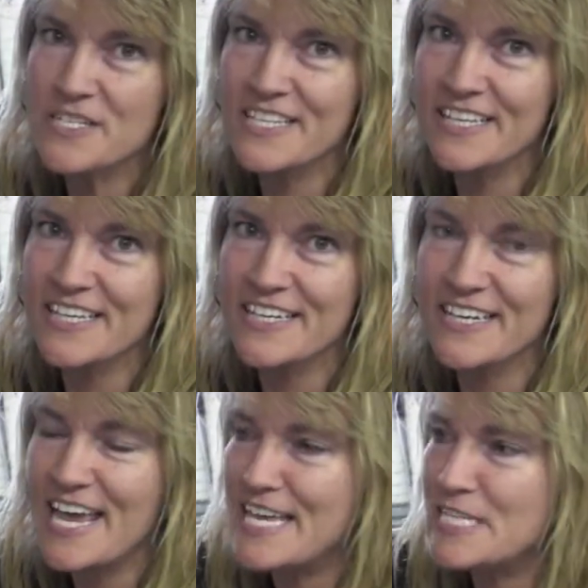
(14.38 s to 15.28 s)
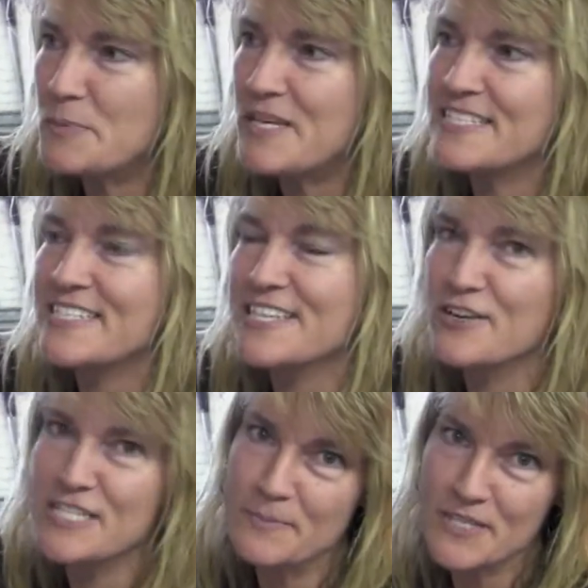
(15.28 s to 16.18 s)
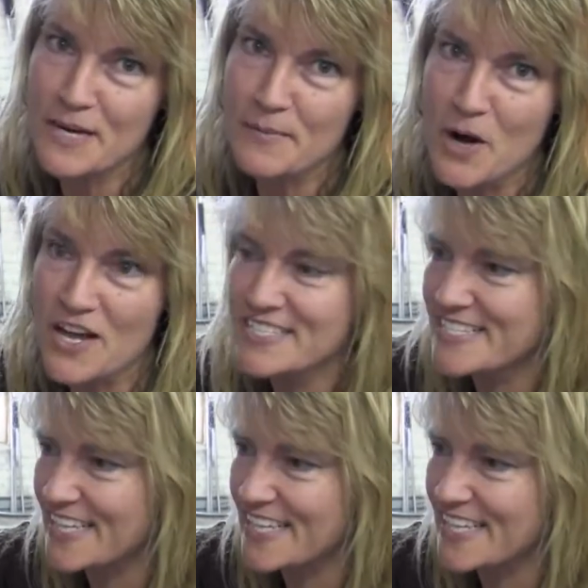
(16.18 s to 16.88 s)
porcelain end pieces that are dipped in a bronze